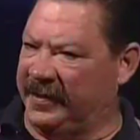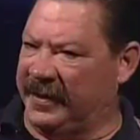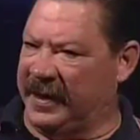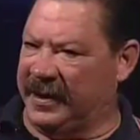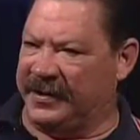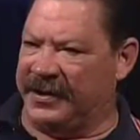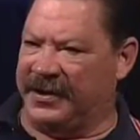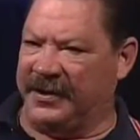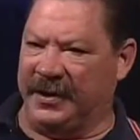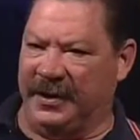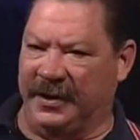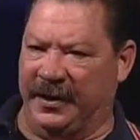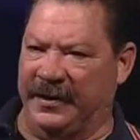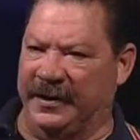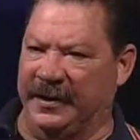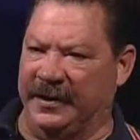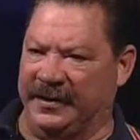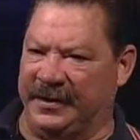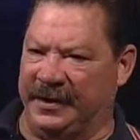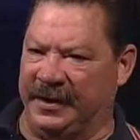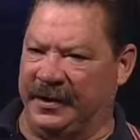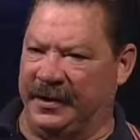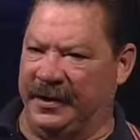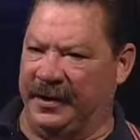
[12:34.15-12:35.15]
think that's good.
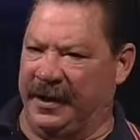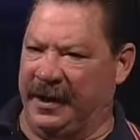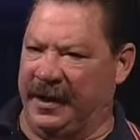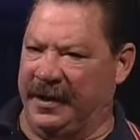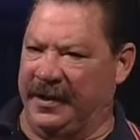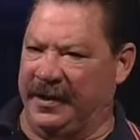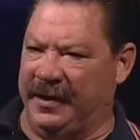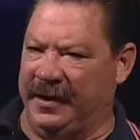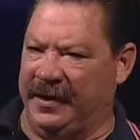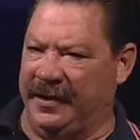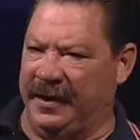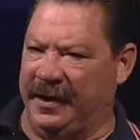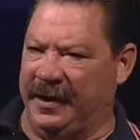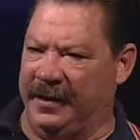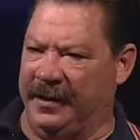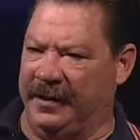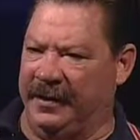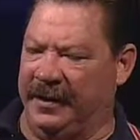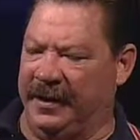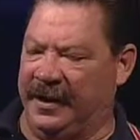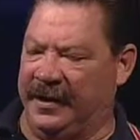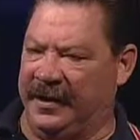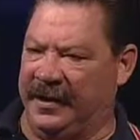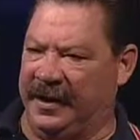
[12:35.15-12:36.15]
It's a good idea.
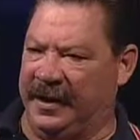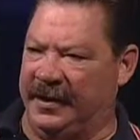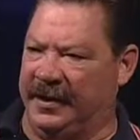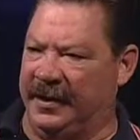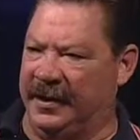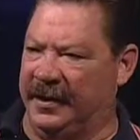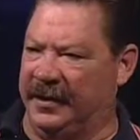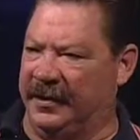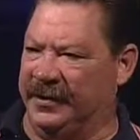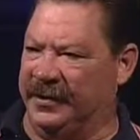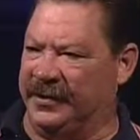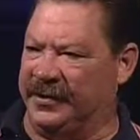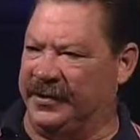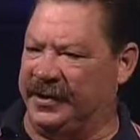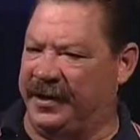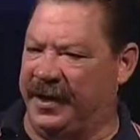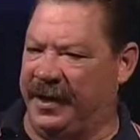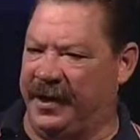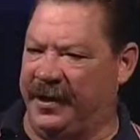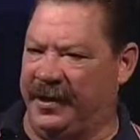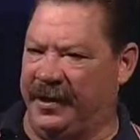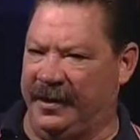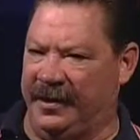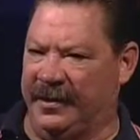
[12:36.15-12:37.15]
They they need to
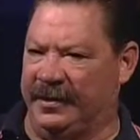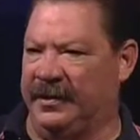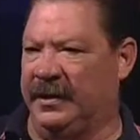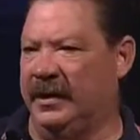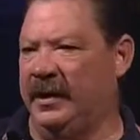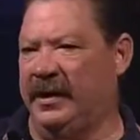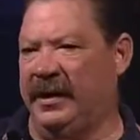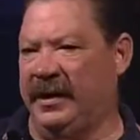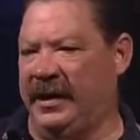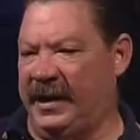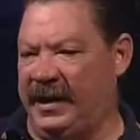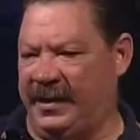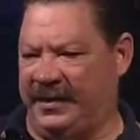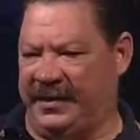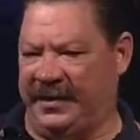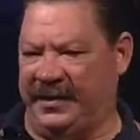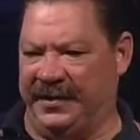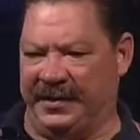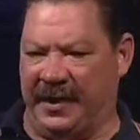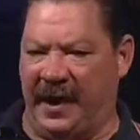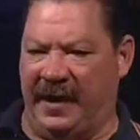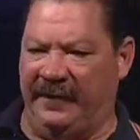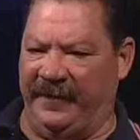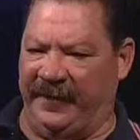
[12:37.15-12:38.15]
understand it, and as
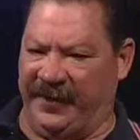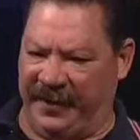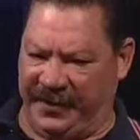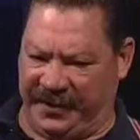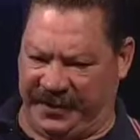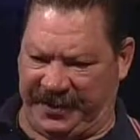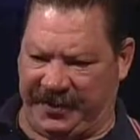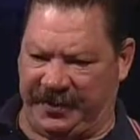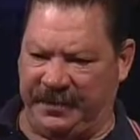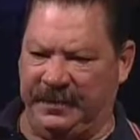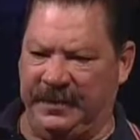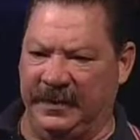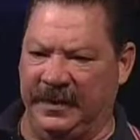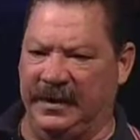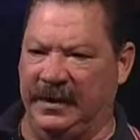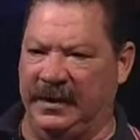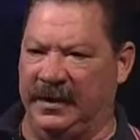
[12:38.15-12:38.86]
is obvious